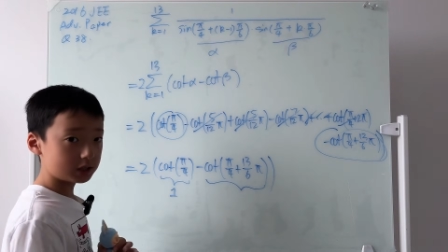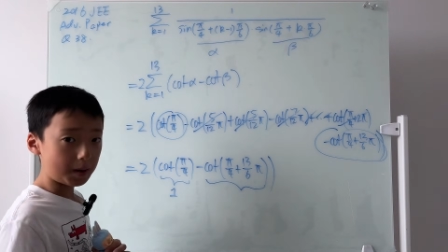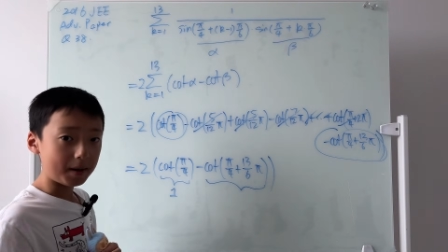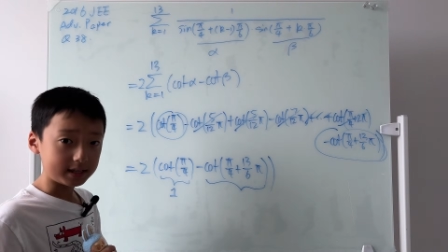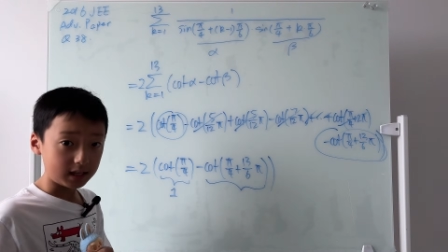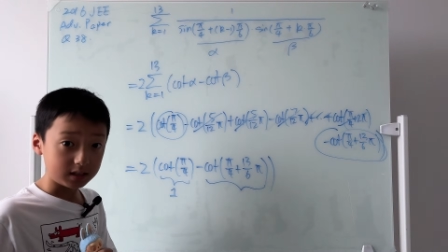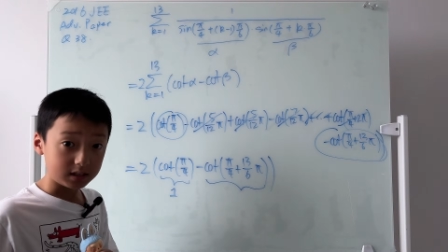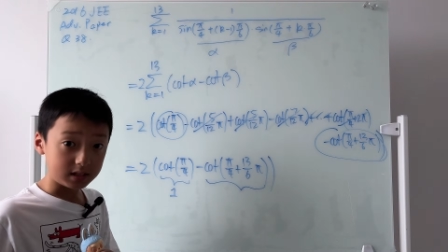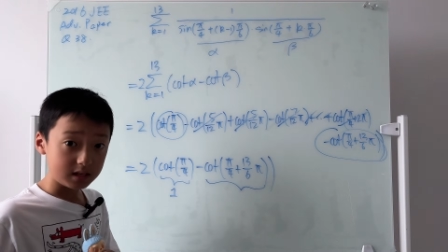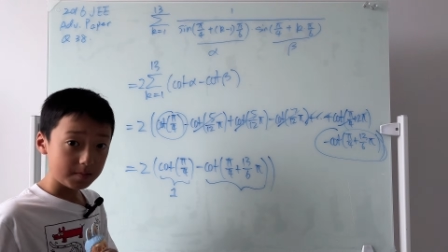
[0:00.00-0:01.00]
sum
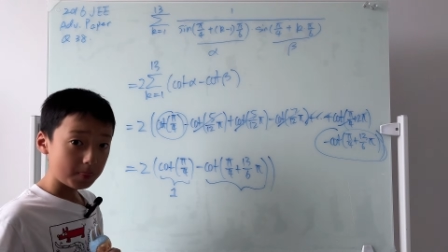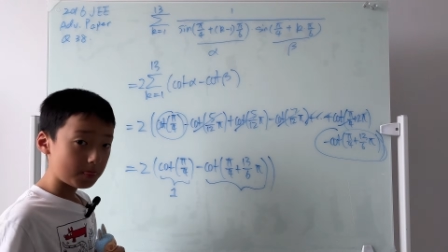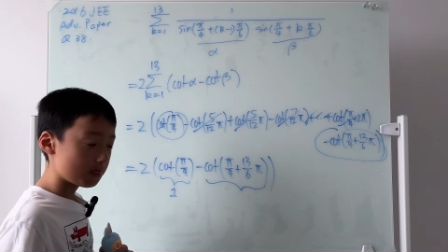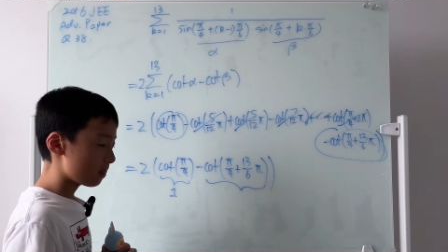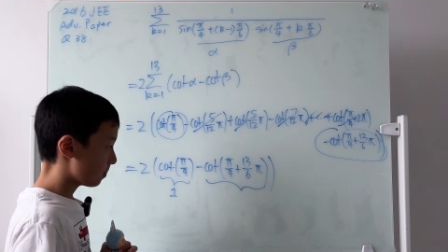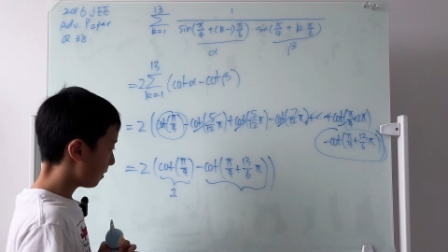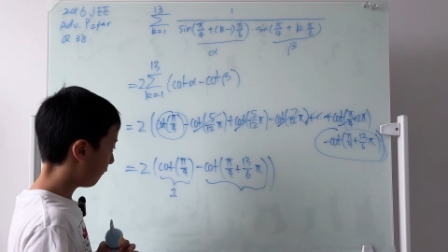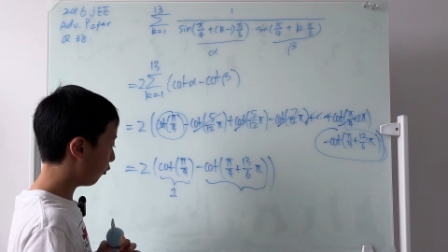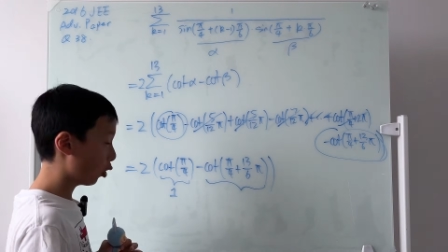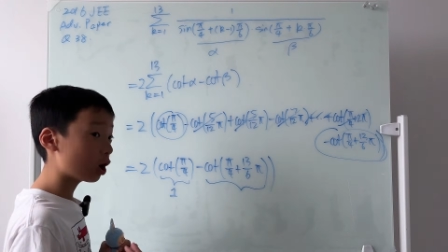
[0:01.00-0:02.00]
identity
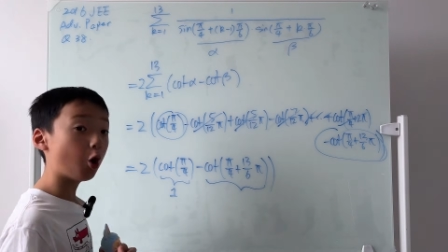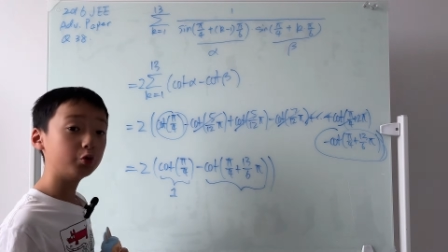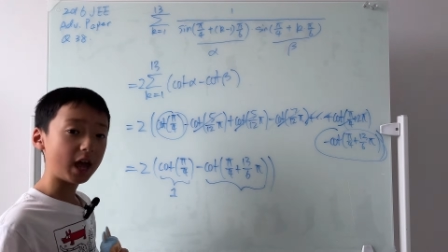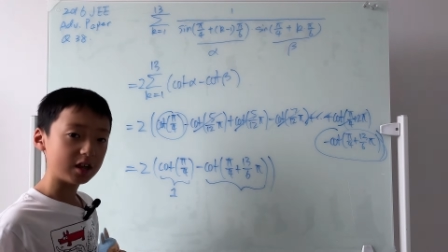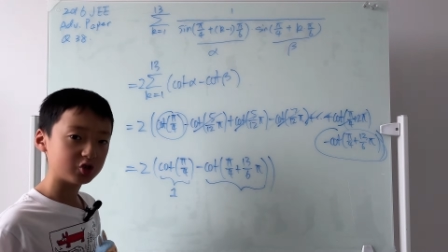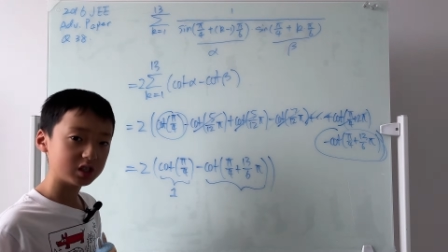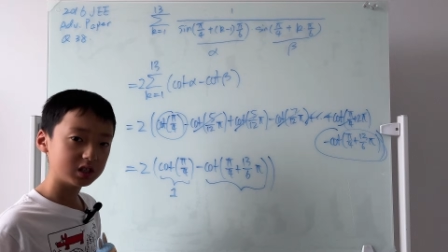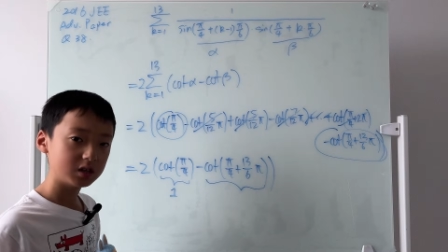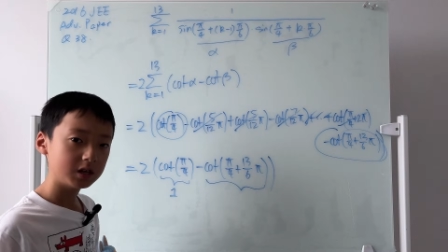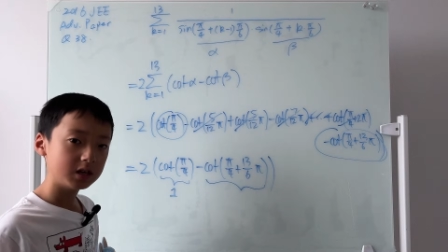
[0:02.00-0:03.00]
for cotangent.
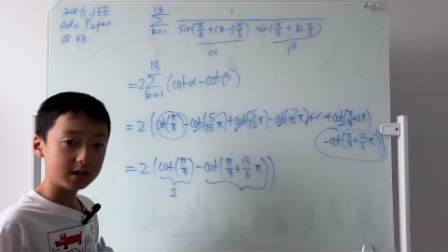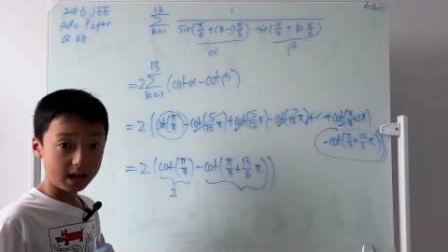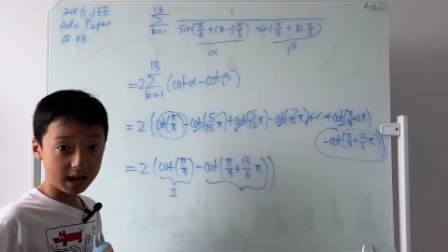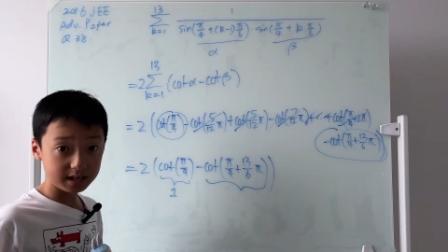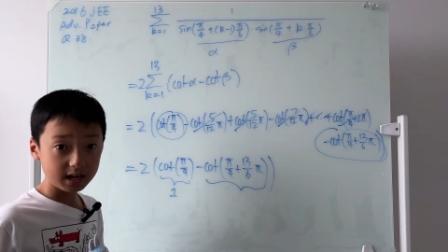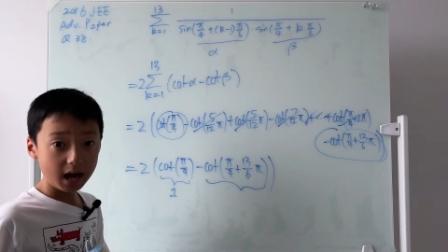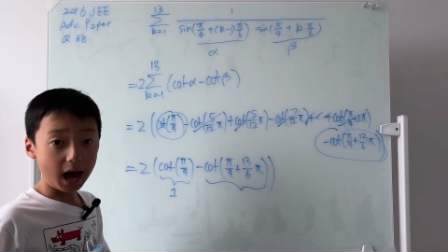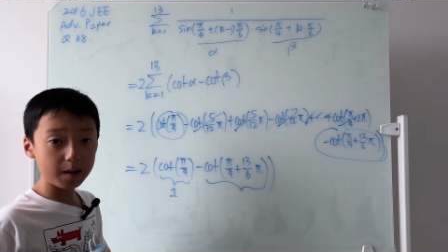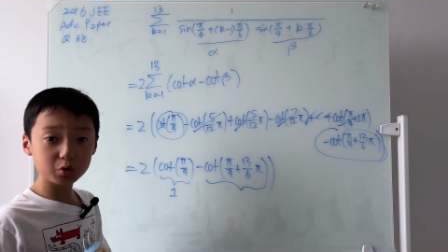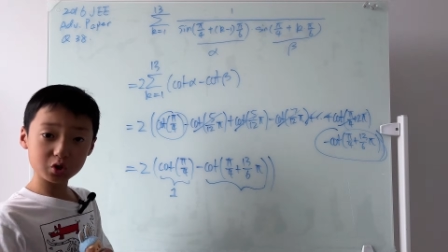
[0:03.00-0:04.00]
And
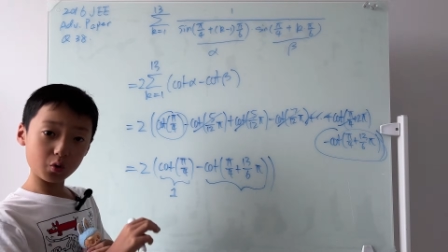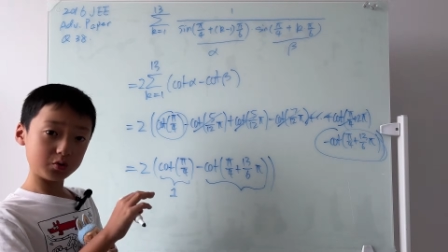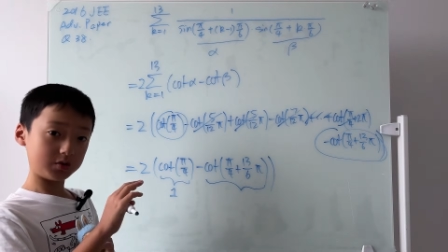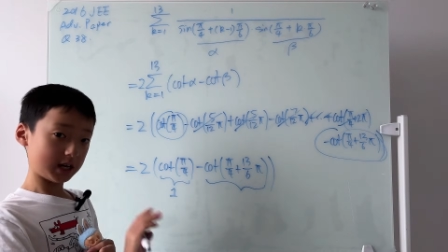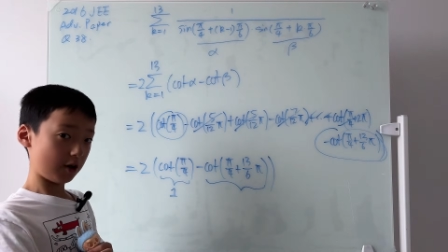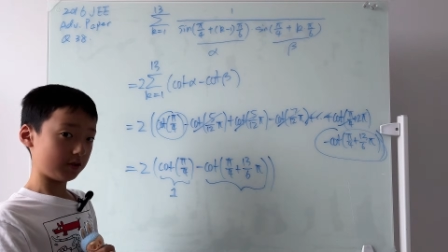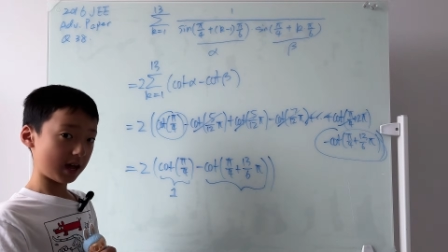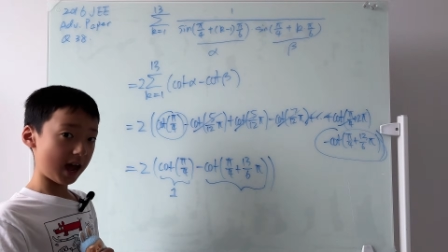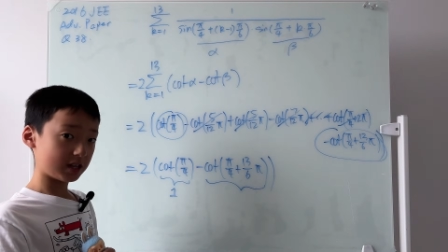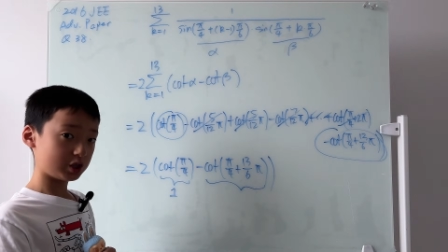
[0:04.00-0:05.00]
I'm just going to tell you
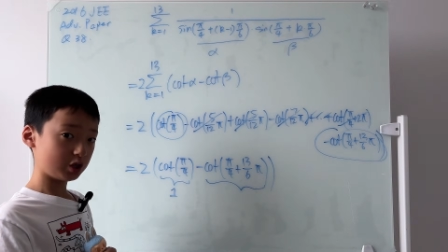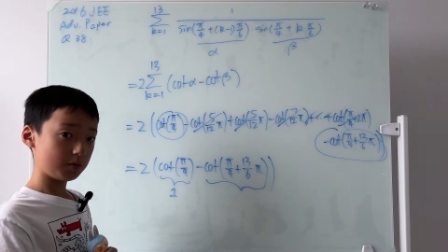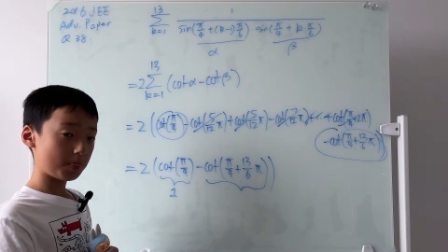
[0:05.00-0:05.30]
the answer.